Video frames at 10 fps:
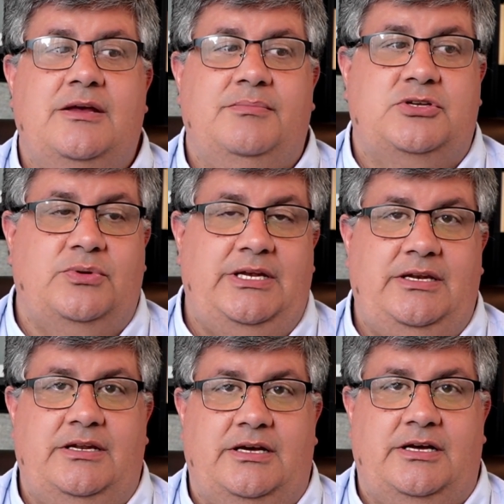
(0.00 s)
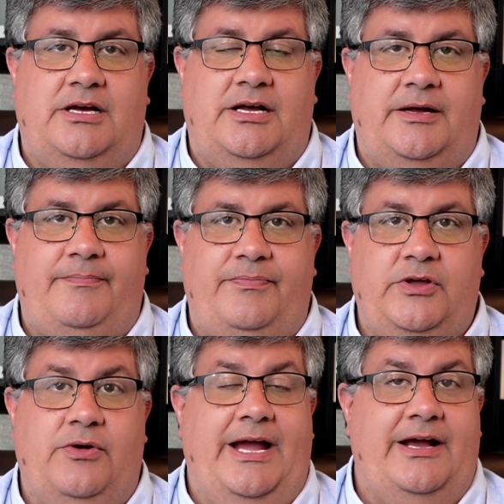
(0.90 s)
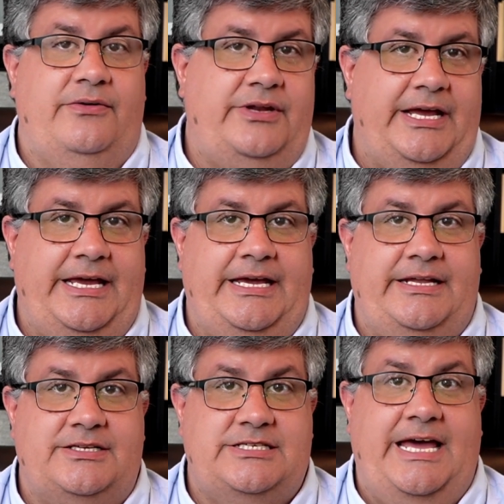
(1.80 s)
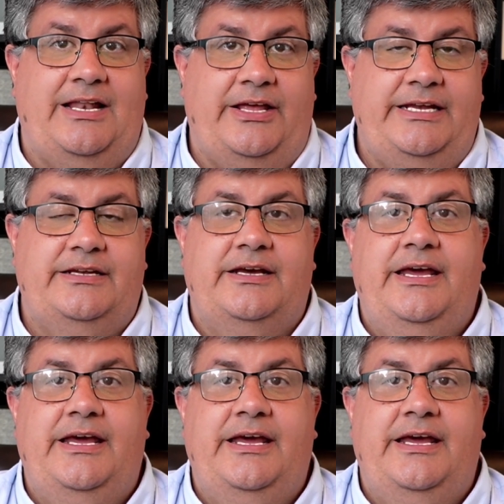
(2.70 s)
between the ground and a satellite,